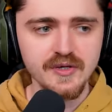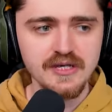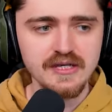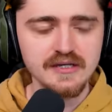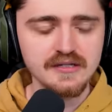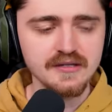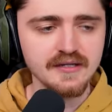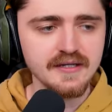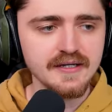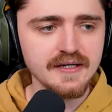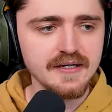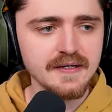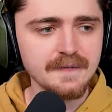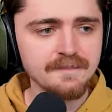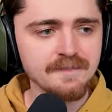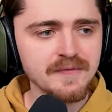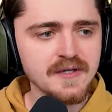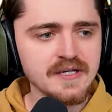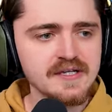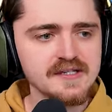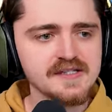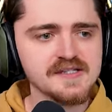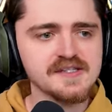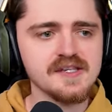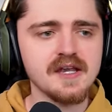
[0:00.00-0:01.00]
Weekly,
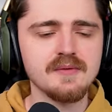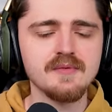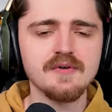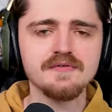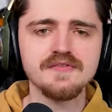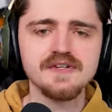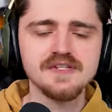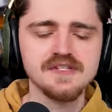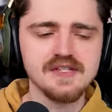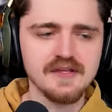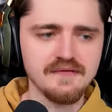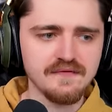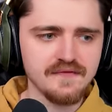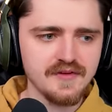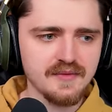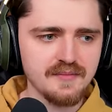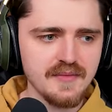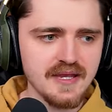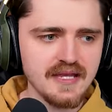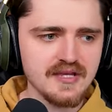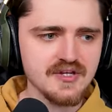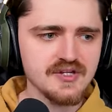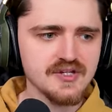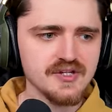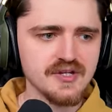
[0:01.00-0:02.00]
some of this
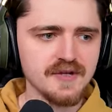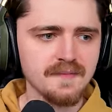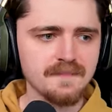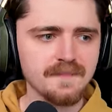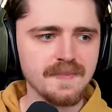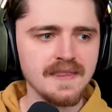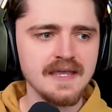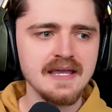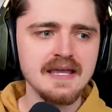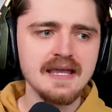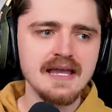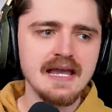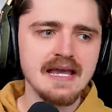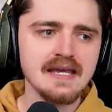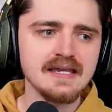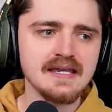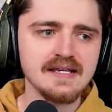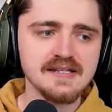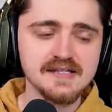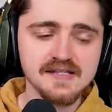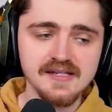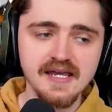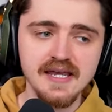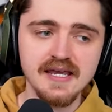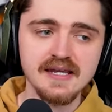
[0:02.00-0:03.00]
information. And they're
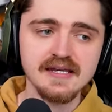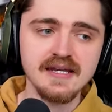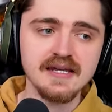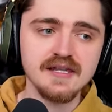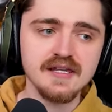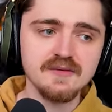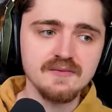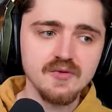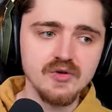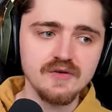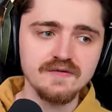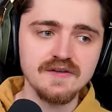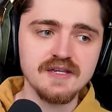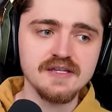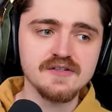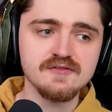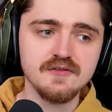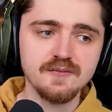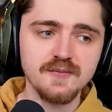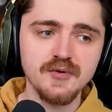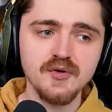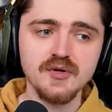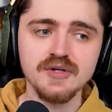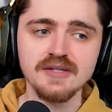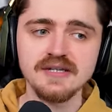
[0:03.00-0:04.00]
saying that the movie is
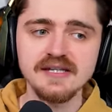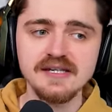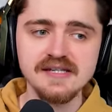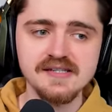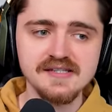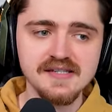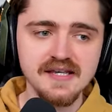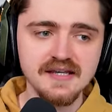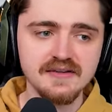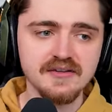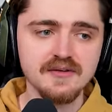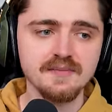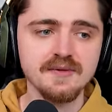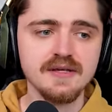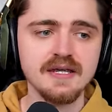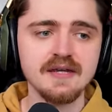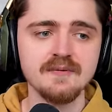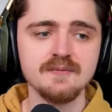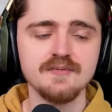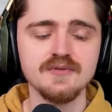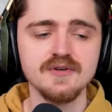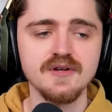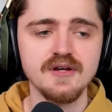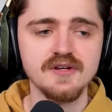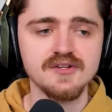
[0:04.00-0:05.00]
reportedly set to begin
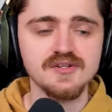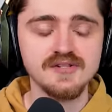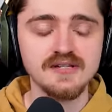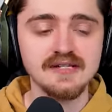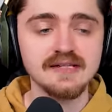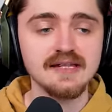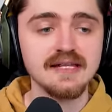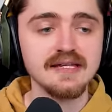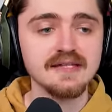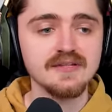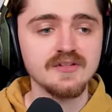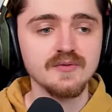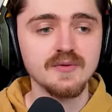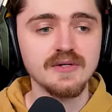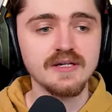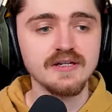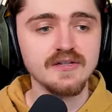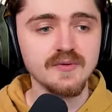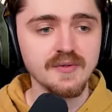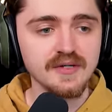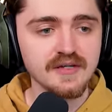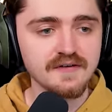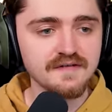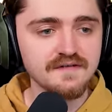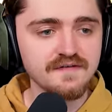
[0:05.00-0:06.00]
production in late
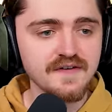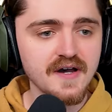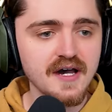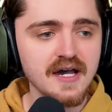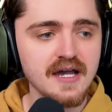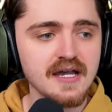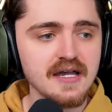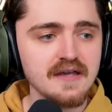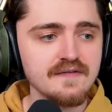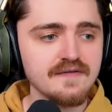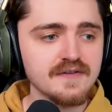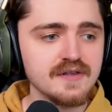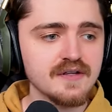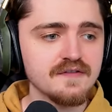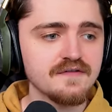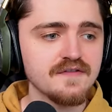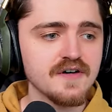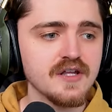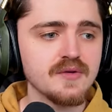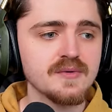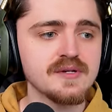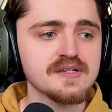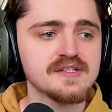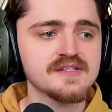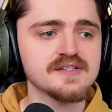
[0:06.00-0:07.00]
2025, and the
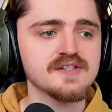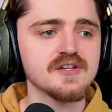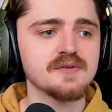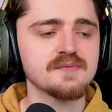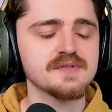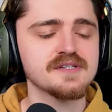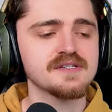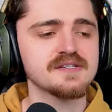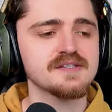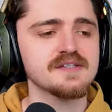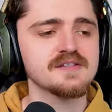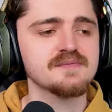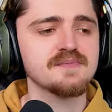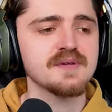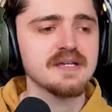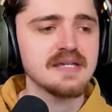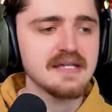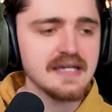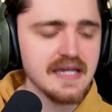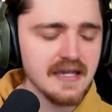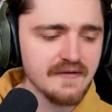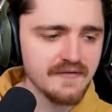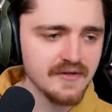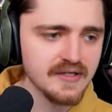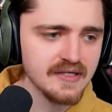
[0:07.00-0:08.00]
following synopsis has been
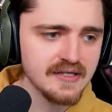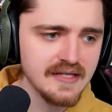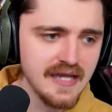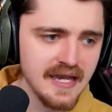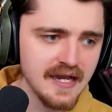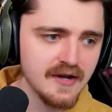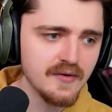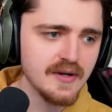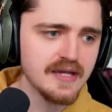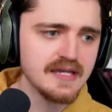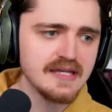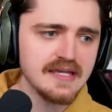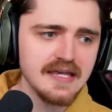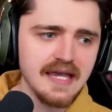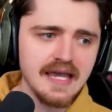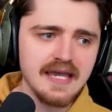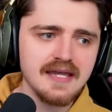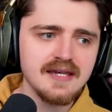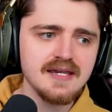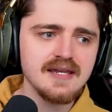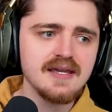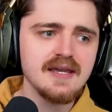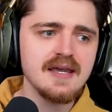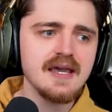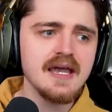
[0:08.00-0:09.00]
given. Now,
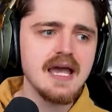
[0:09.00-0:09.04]
again,